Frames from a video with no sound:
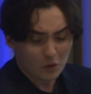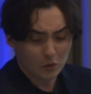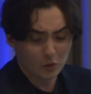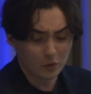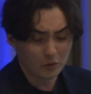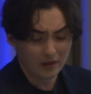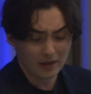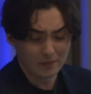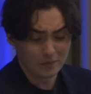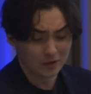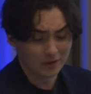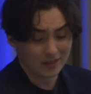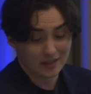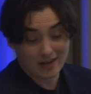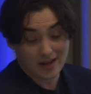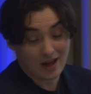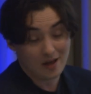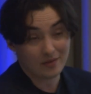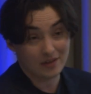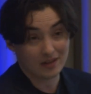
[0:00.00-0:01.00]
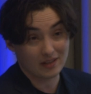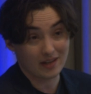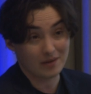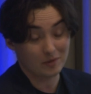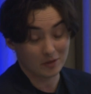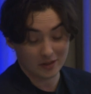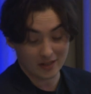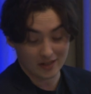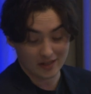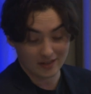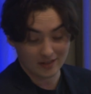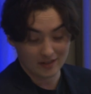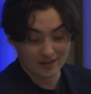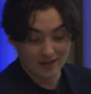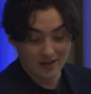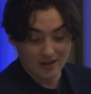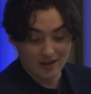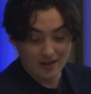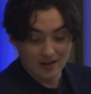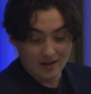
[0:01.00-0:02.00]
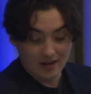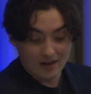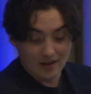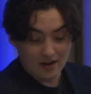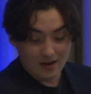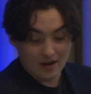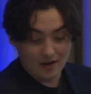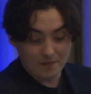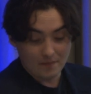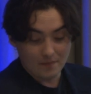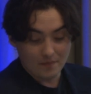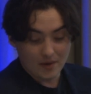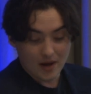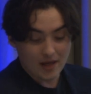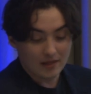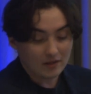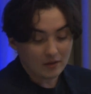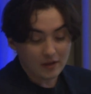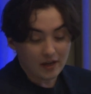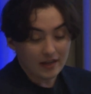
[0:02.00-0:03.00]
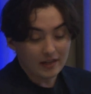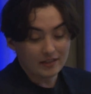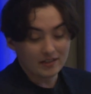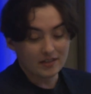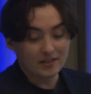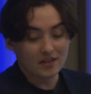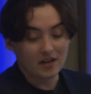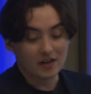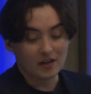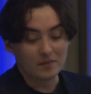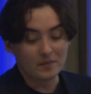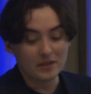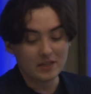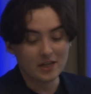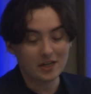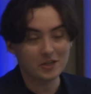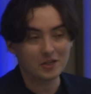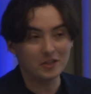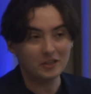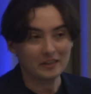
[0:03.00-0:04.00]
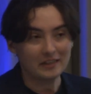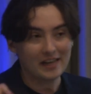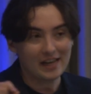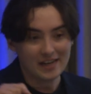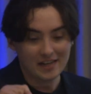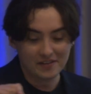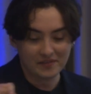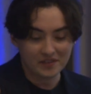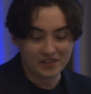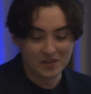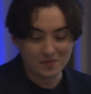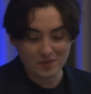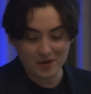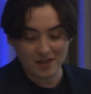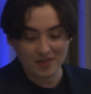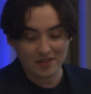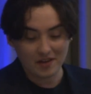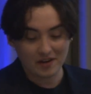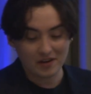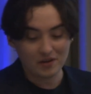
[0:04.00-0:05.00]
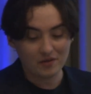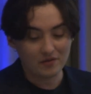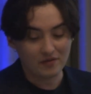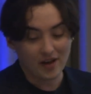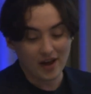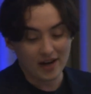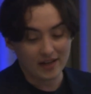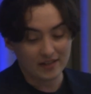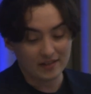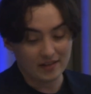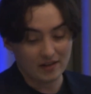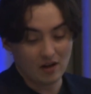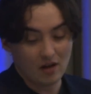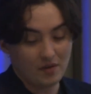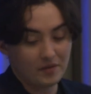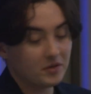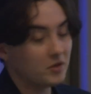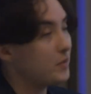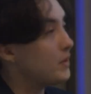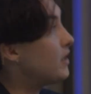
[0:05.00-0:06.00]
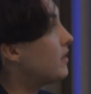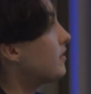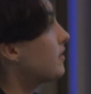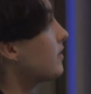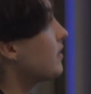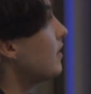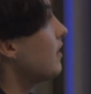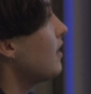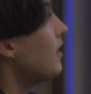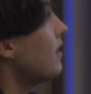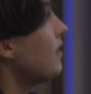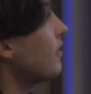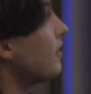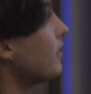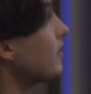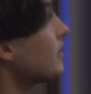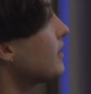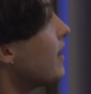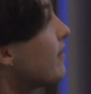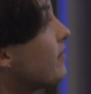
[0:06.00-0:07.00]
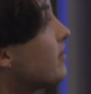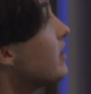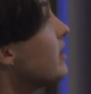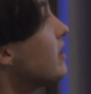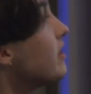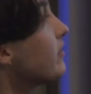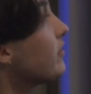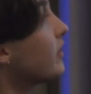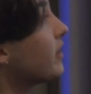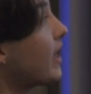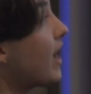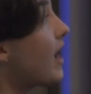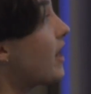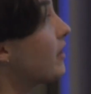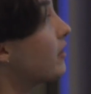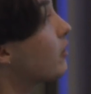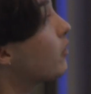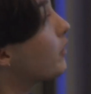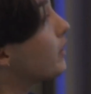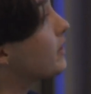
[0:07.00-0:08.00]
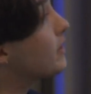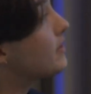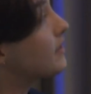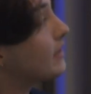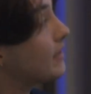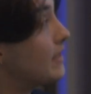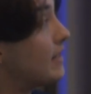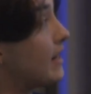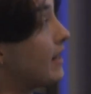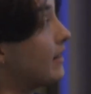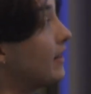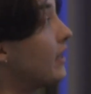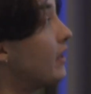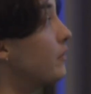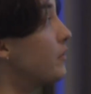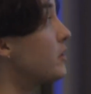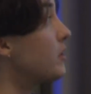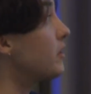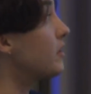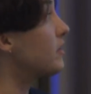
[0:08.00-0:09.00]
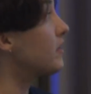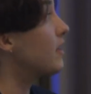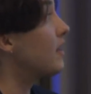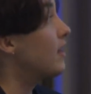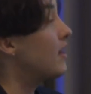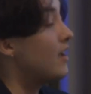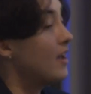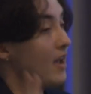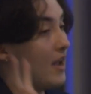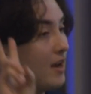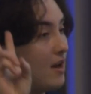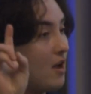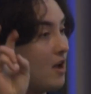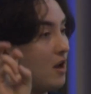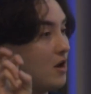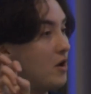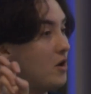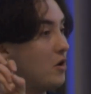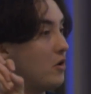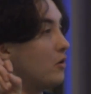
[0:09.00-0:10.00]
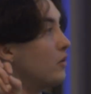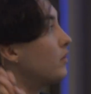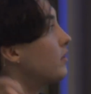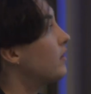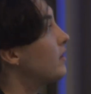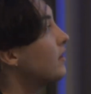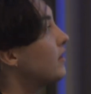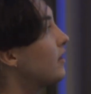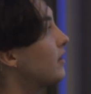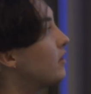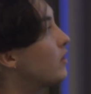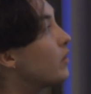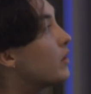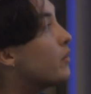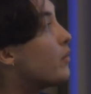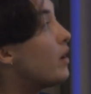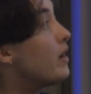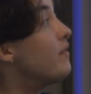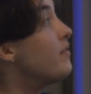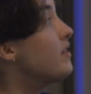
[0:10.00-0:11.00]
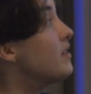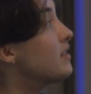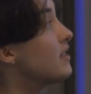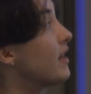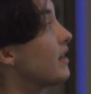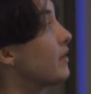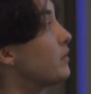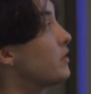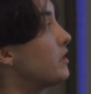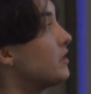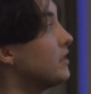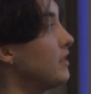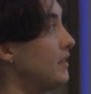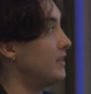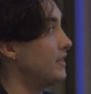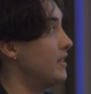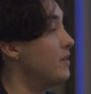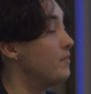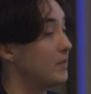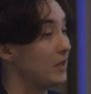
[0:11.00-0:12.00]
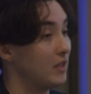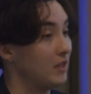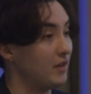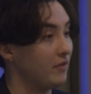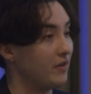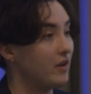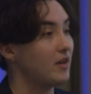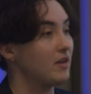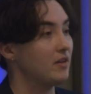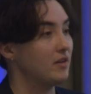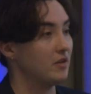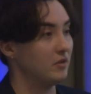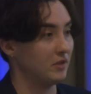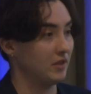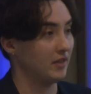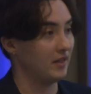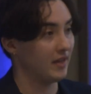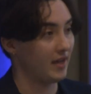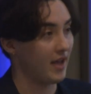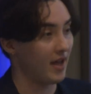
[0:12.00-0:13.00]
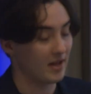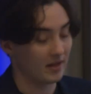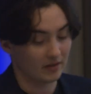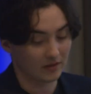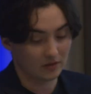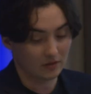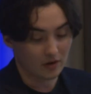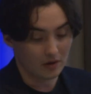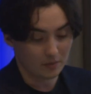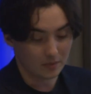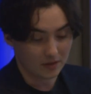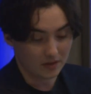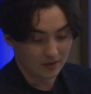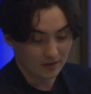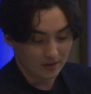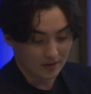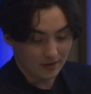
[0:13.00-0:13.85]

who labeled it, how they labeled it. And looking into the documentation, kind of deep in there, you find that all the tweets, there are 70 different categories, 69 languages, and unknown. And only one of these languages typically written using the Ge'ez script.